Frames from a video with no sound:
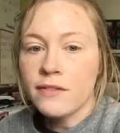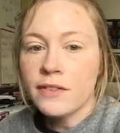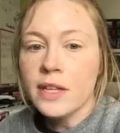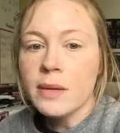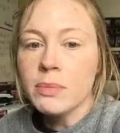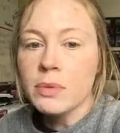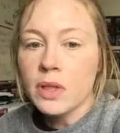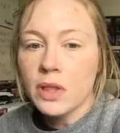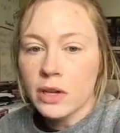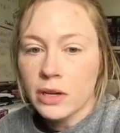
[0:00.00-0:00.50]

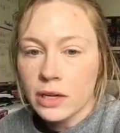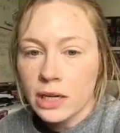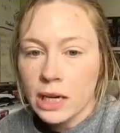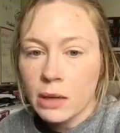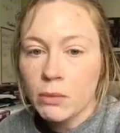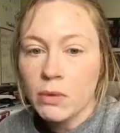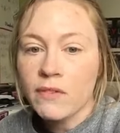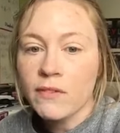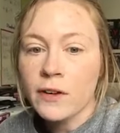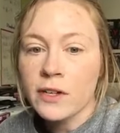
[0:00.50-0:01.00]
Flipped
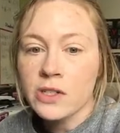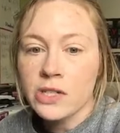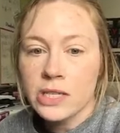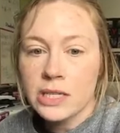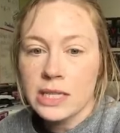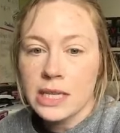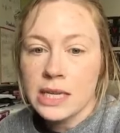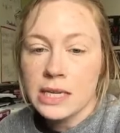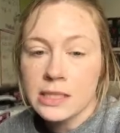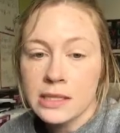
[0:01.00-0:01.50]
learning
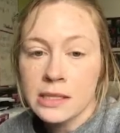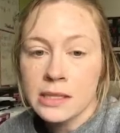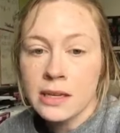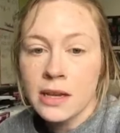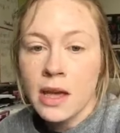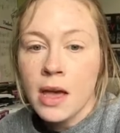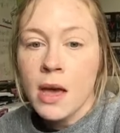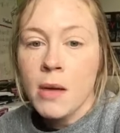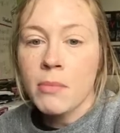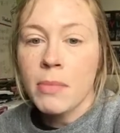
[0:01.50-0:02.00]
reverses this
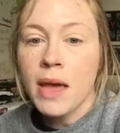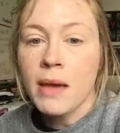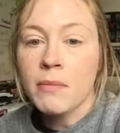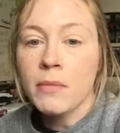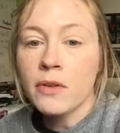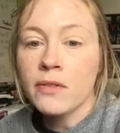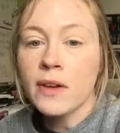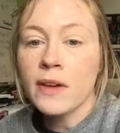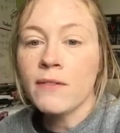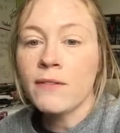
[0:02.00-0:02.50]
by
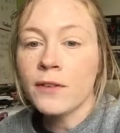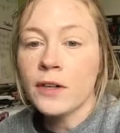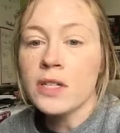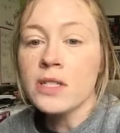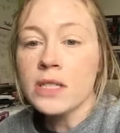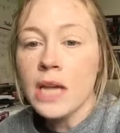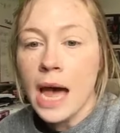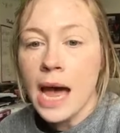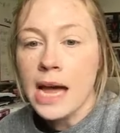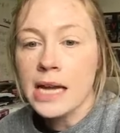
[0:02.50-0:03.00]
moving
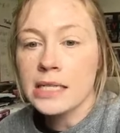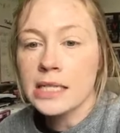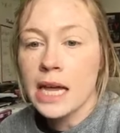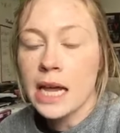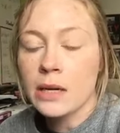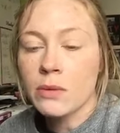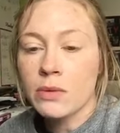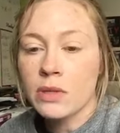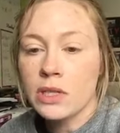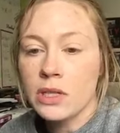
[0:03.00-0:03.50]
first
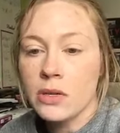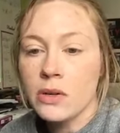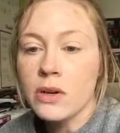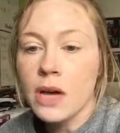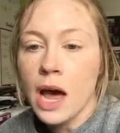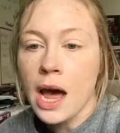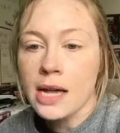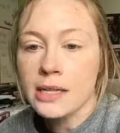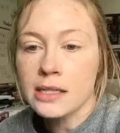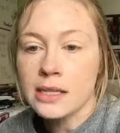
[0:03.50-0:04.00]
contact with new
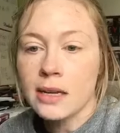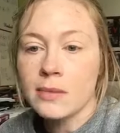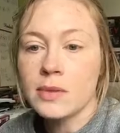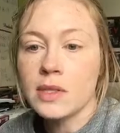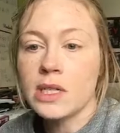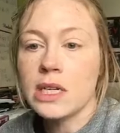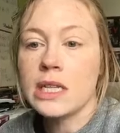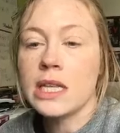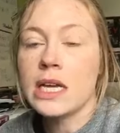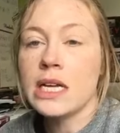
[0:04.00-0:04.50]

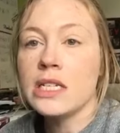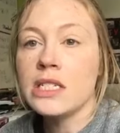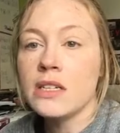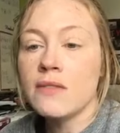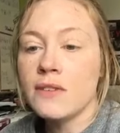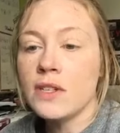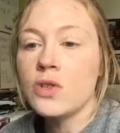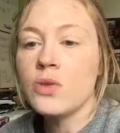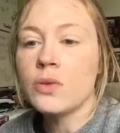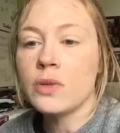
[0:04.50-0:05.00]
concepts to the
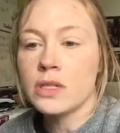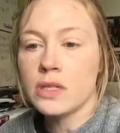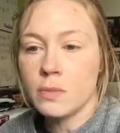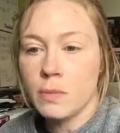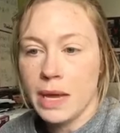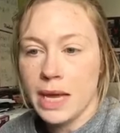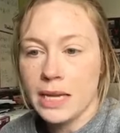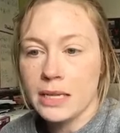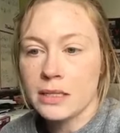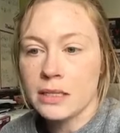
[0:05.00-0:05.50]
individual
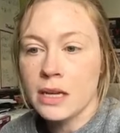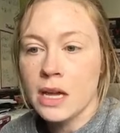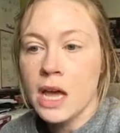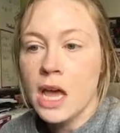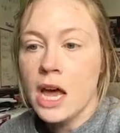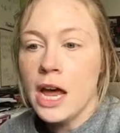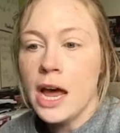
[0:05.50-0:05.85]
space